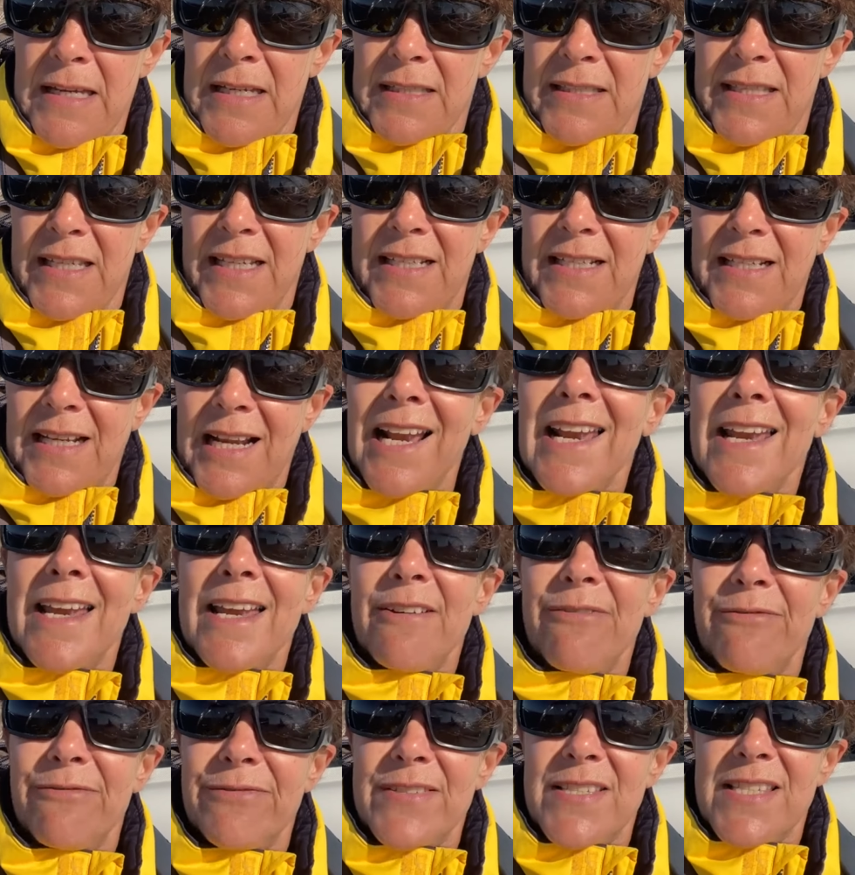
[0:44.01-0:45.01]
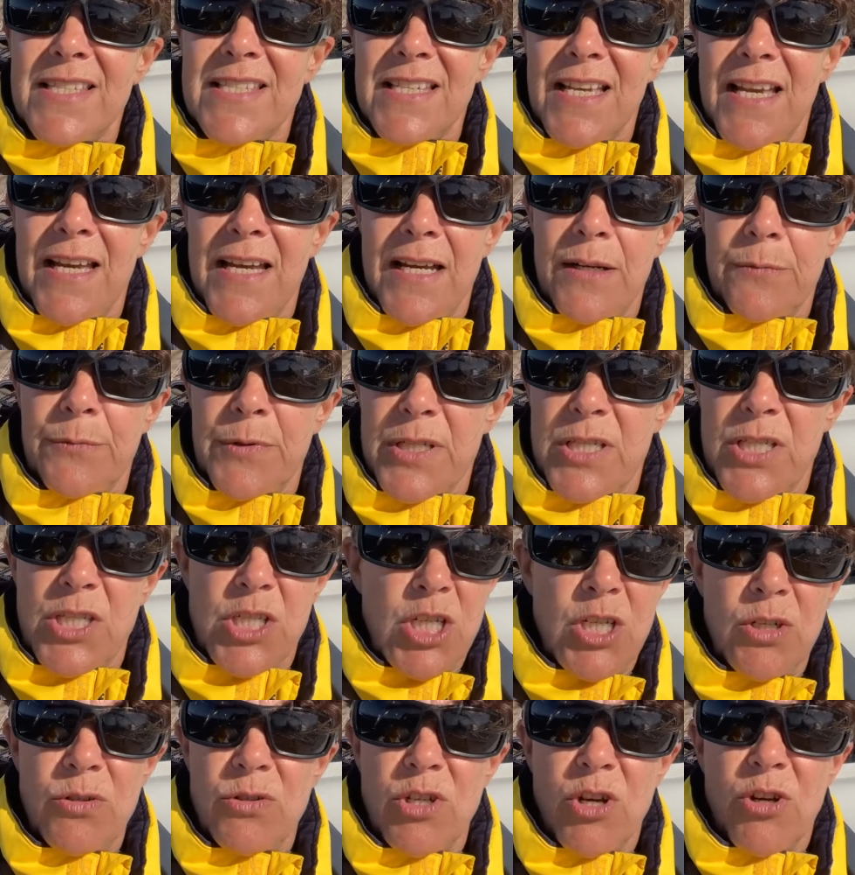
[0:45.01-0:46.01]
the cliffs uh, was
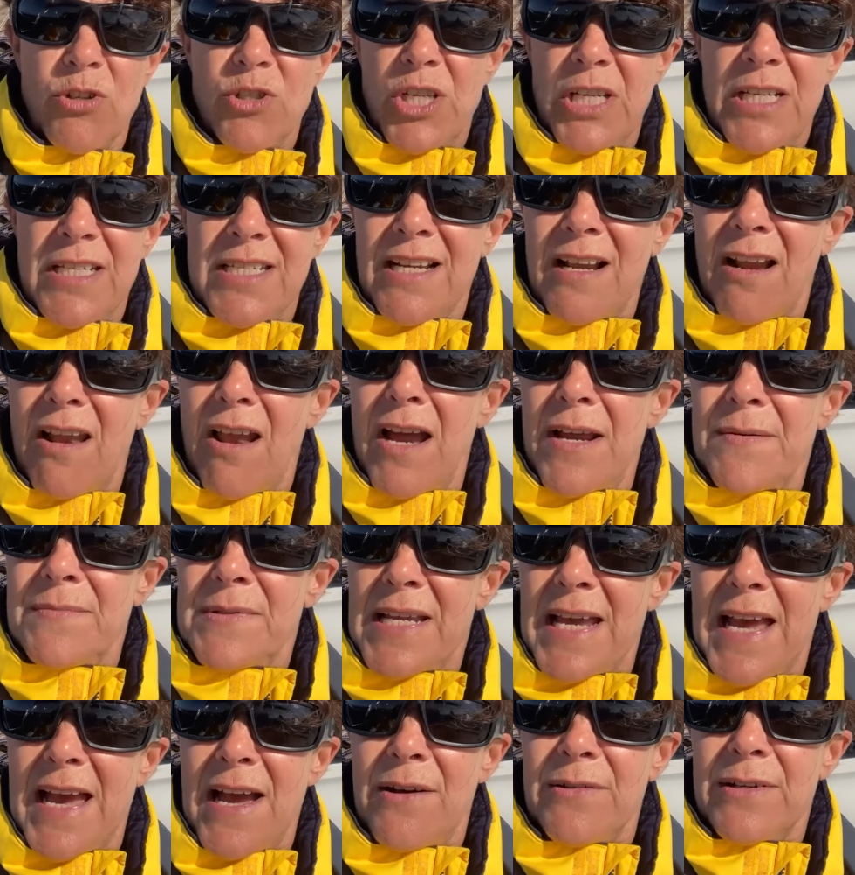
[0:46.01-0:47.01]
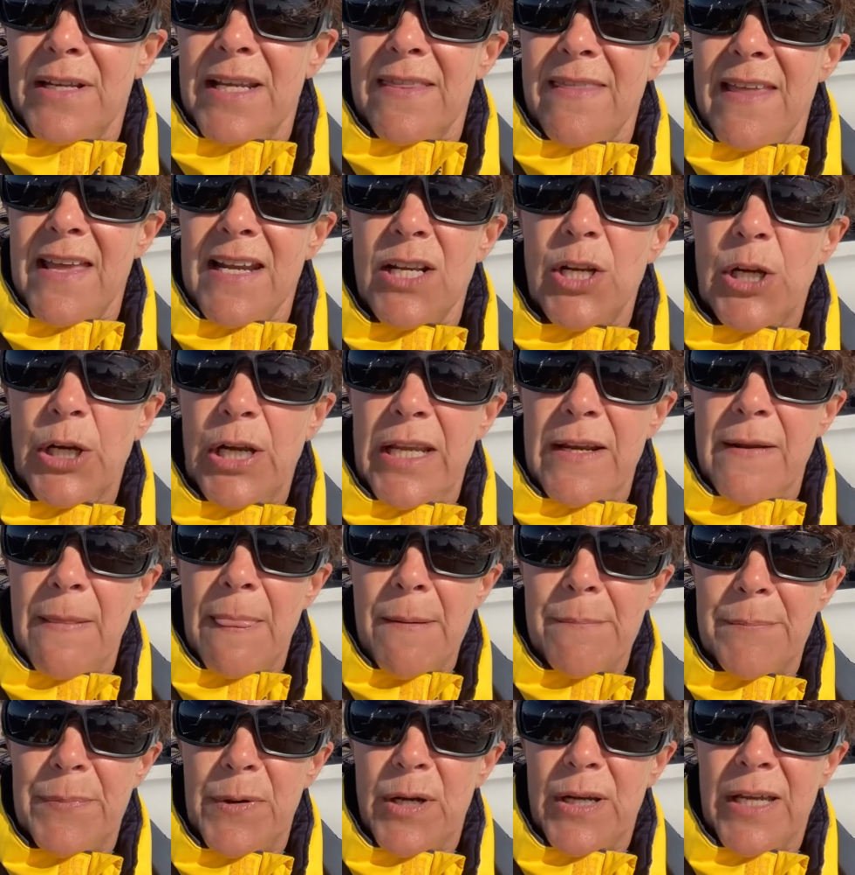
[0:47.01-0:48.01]
too dodgy to climb down and then looking at
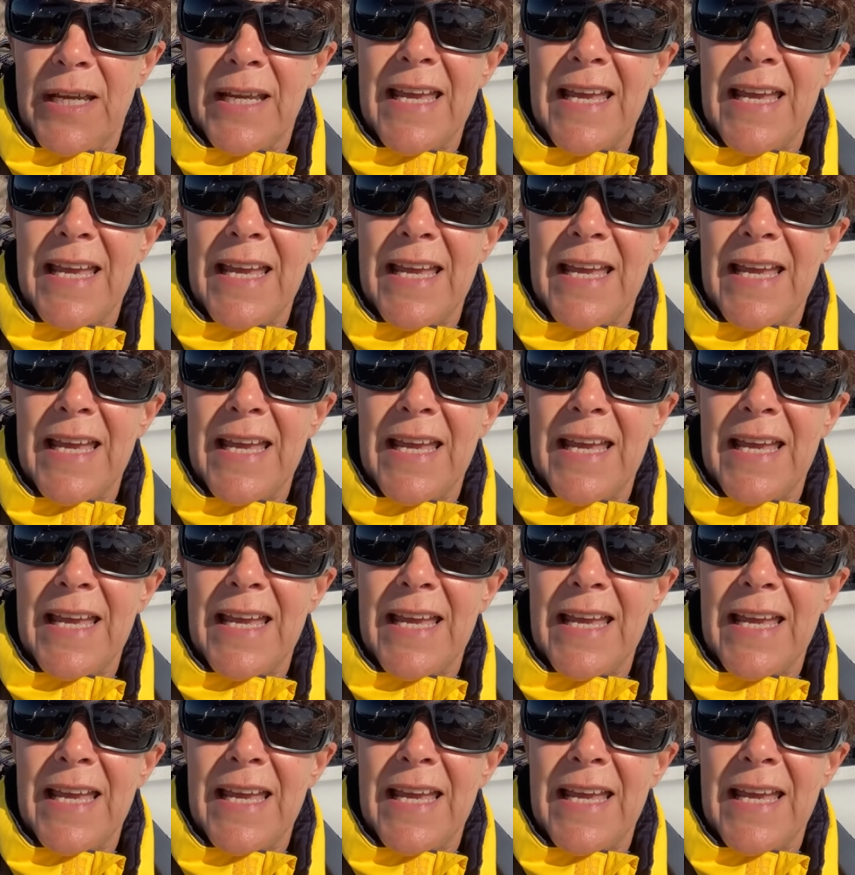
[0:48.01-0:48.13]
the book